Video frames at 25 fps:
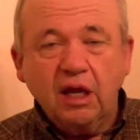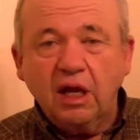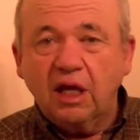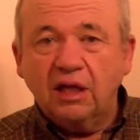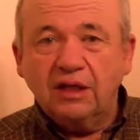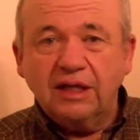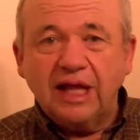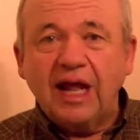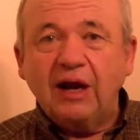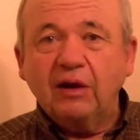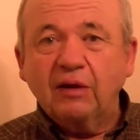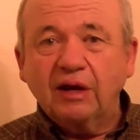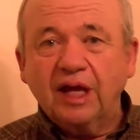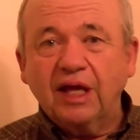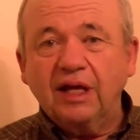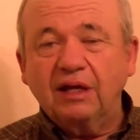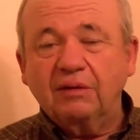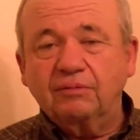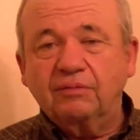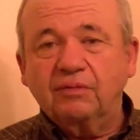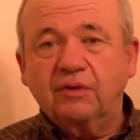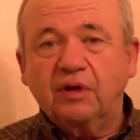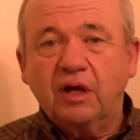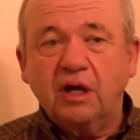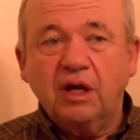That'll get
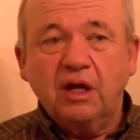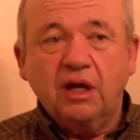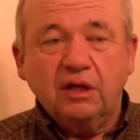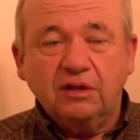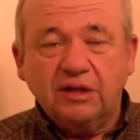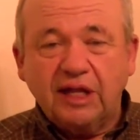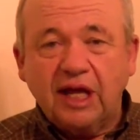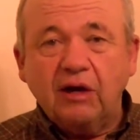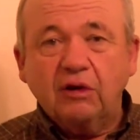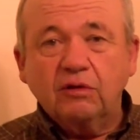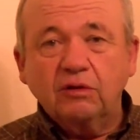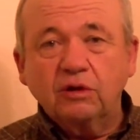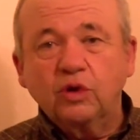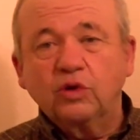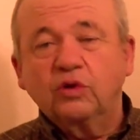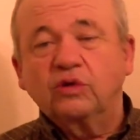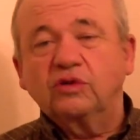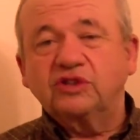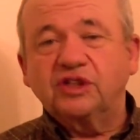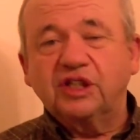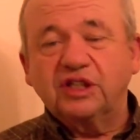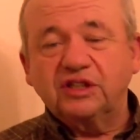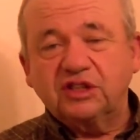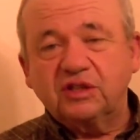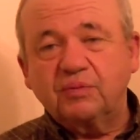him, that'll
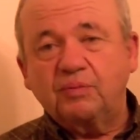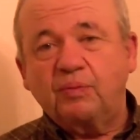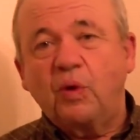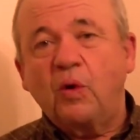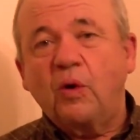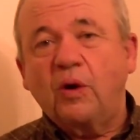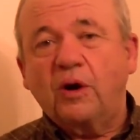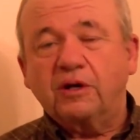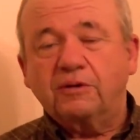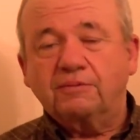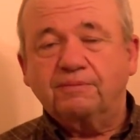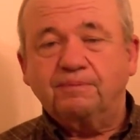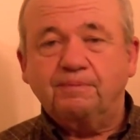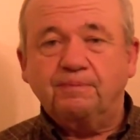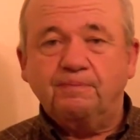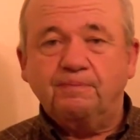lose his support.